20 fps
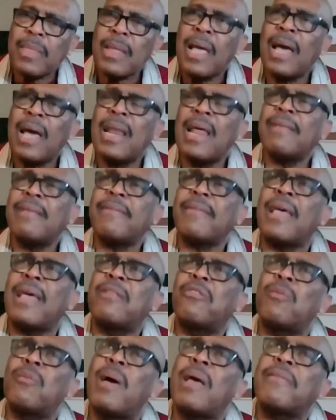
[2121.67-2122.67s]
And I
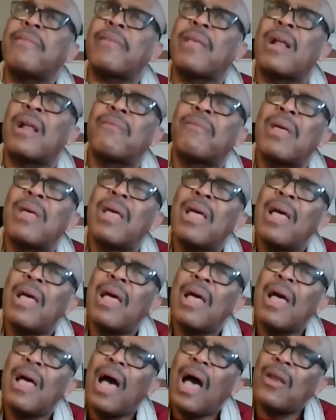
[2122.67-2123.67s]
said to myself,
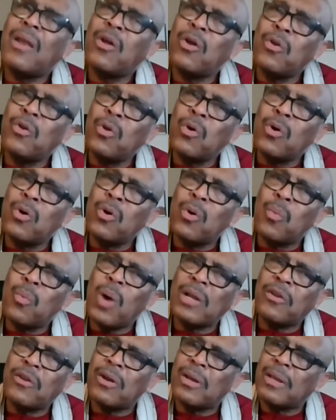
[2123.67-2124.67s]
I don't know
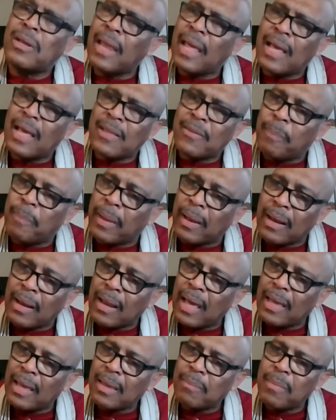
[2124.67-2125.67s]
what your day has been
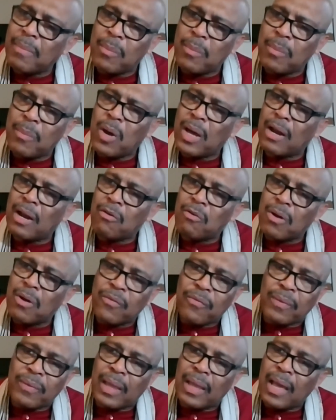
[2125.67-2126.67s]
like. Maybe you had a
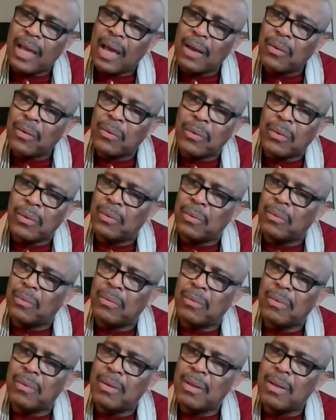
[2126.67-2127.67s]
rough day. I don't know.